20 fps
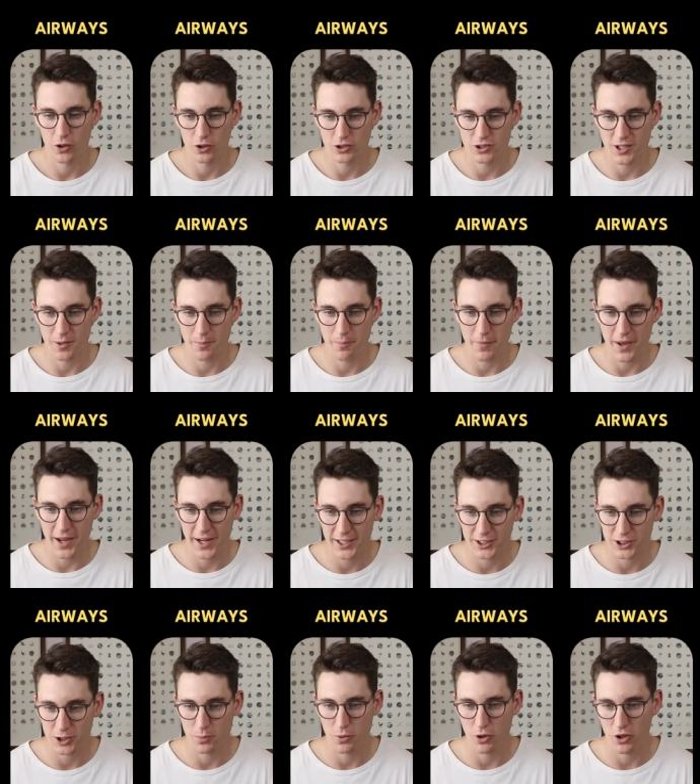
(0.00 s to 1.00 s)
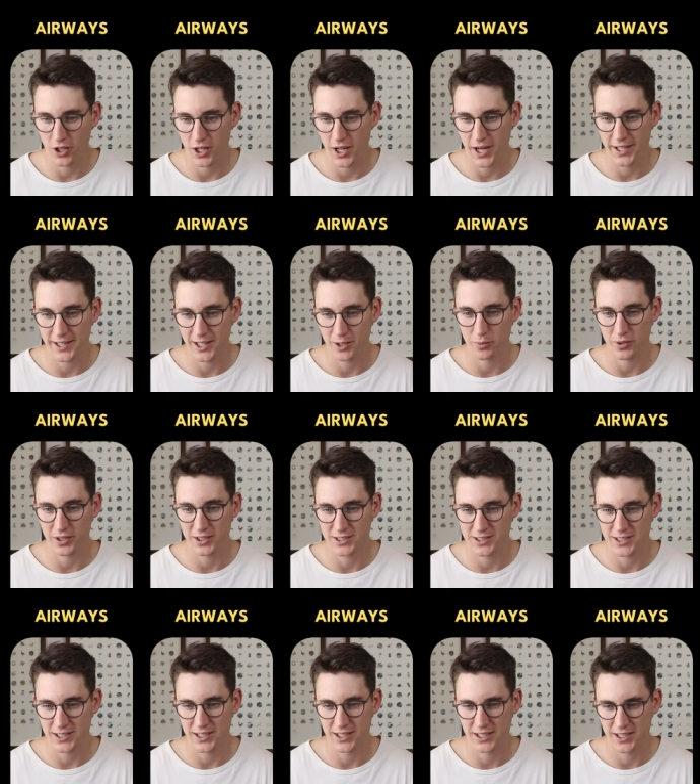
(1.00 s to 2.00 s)
Those are the major bronchi that we can
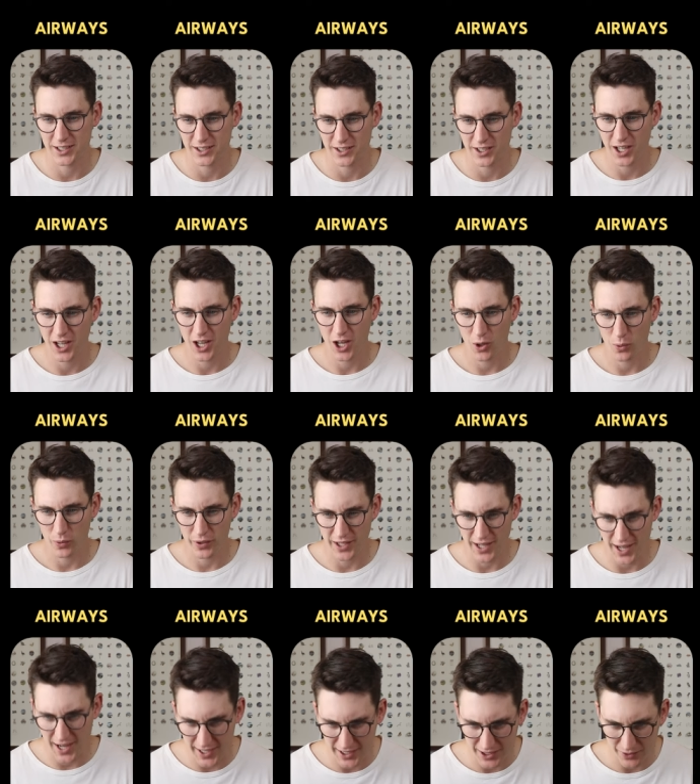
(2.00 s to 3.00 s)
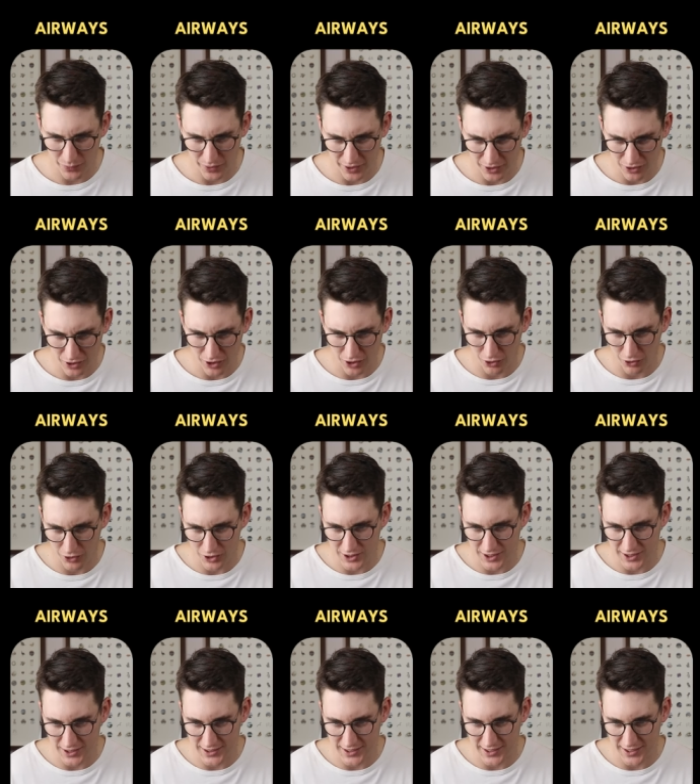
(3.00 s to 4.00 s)
see here. We can, if we look
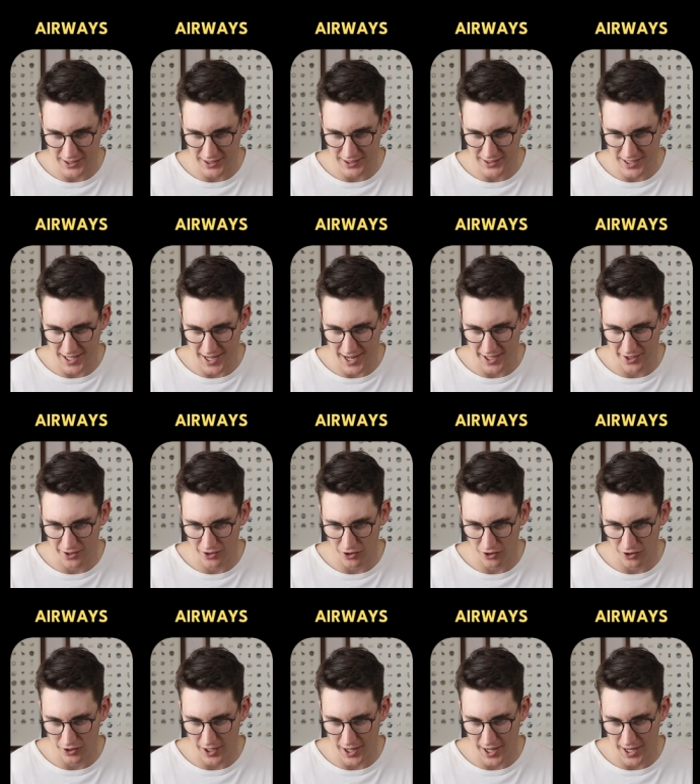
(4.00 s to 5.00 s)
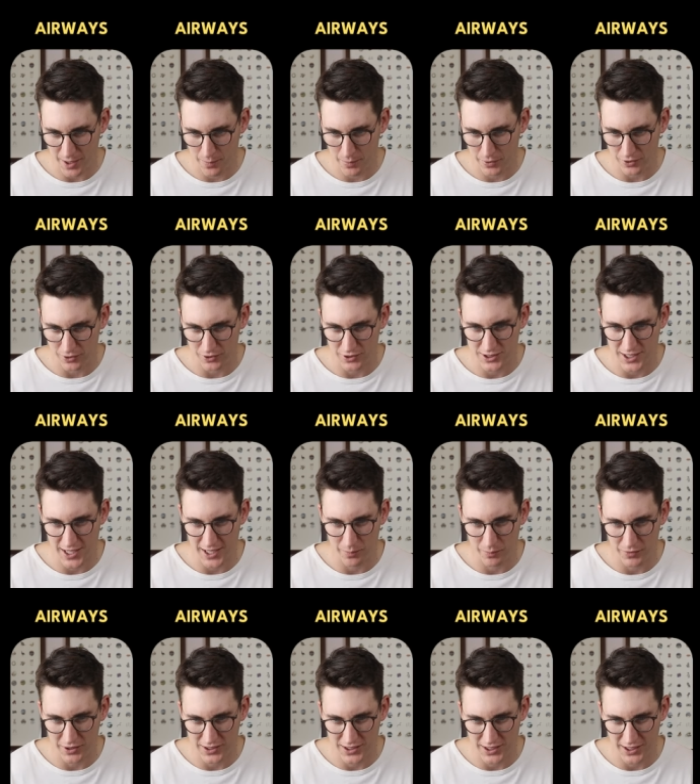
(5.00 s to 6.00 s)
closely, see these endon apical
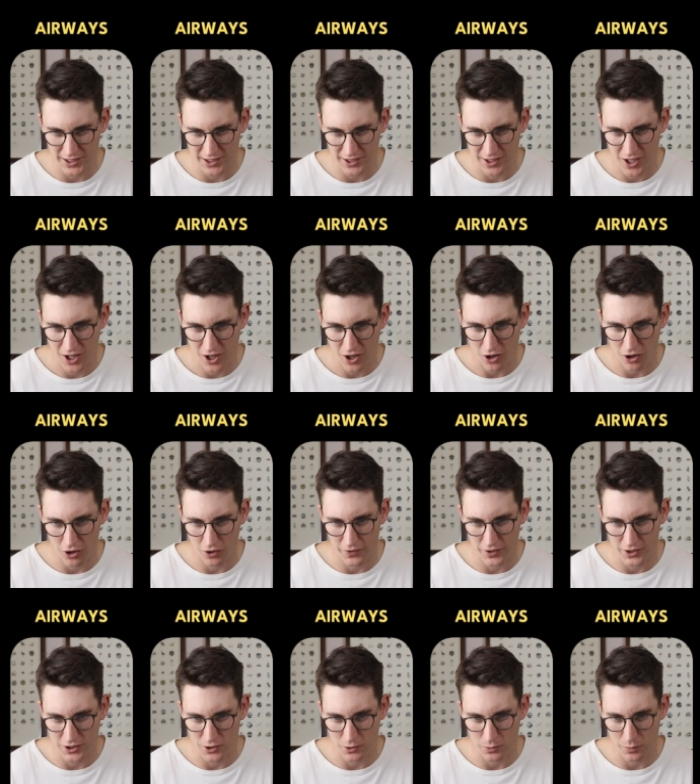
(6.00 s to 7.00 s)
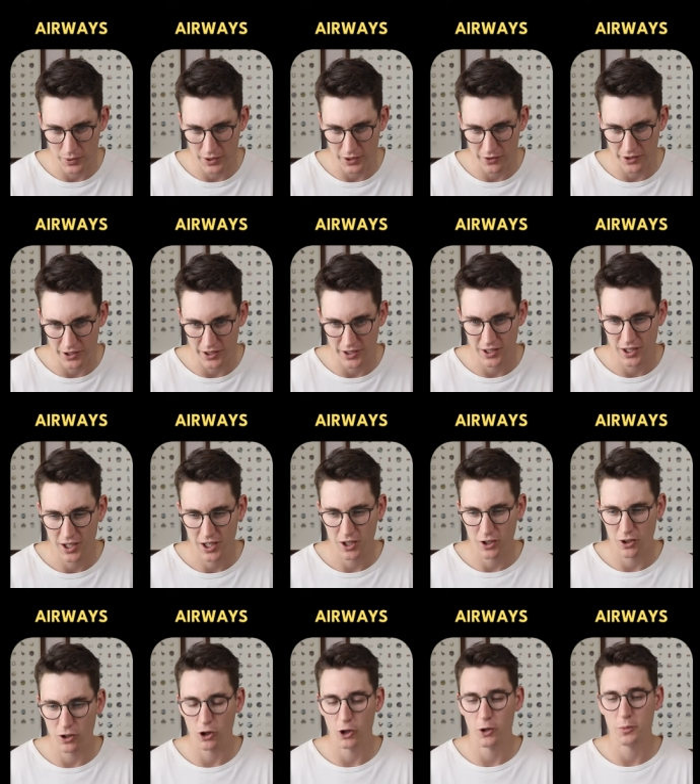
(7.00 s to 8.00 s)
segments here of the superior
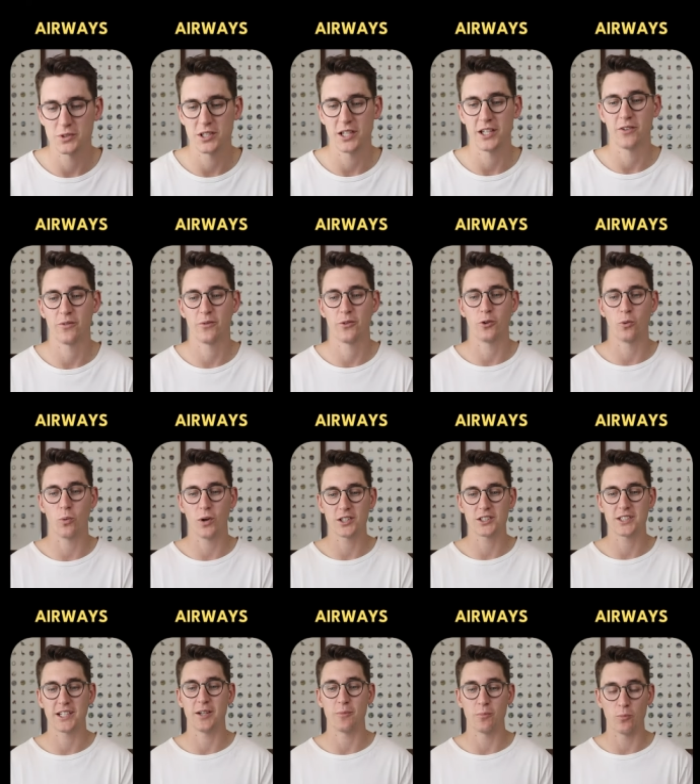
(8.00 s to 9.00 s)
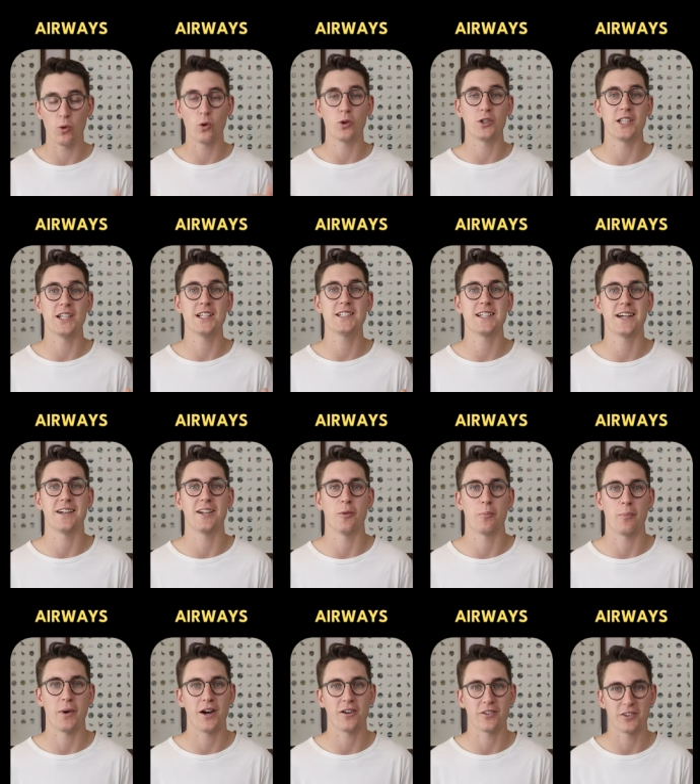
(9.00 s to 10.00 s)
lobes. And if you want to get more detail
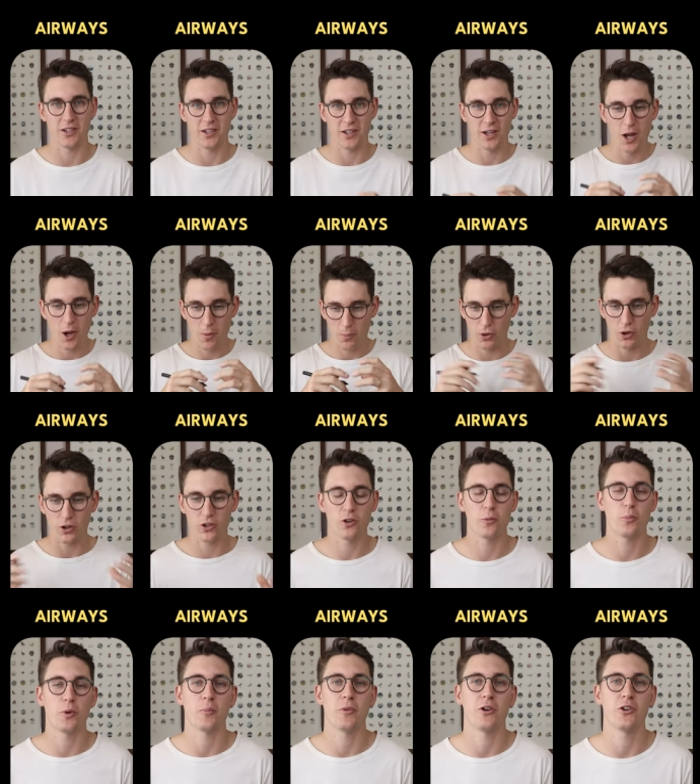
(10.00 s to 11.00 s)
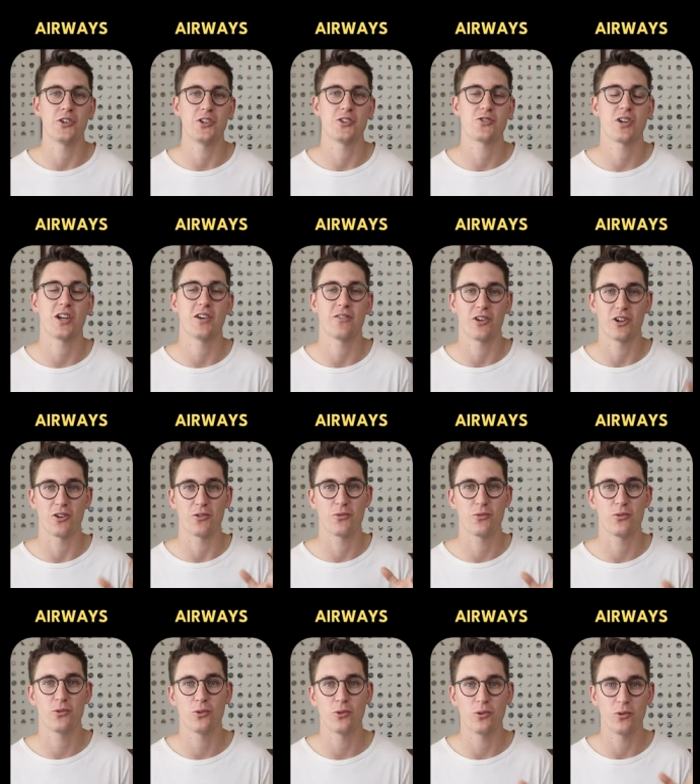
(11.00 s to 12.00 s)
about the bronchopulmonary tree, I've got a
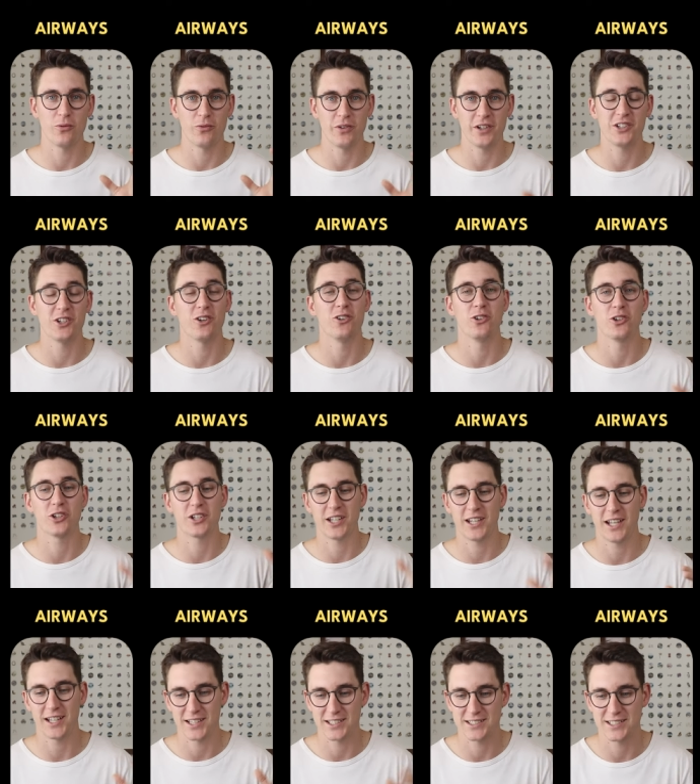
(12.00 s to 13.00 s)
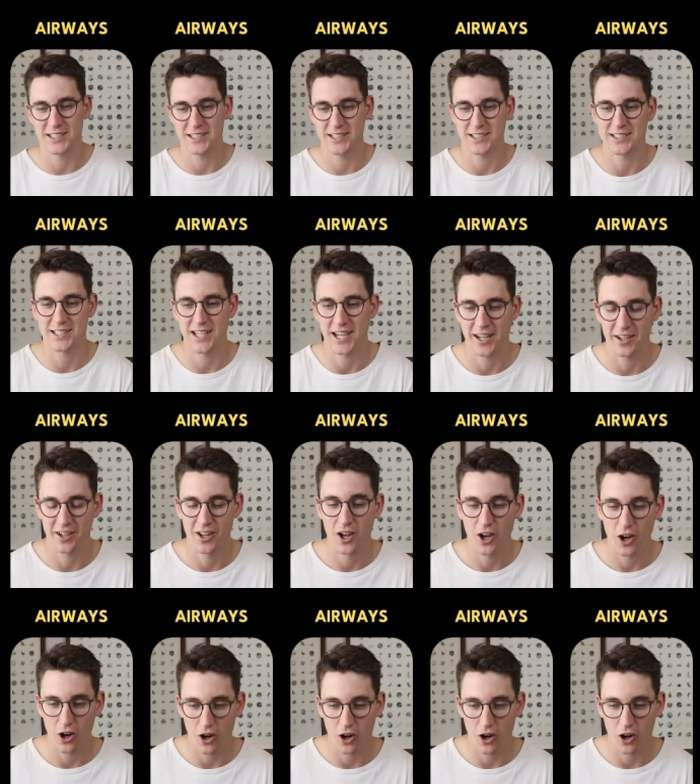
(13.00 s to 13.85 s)
full video looking at the CT scan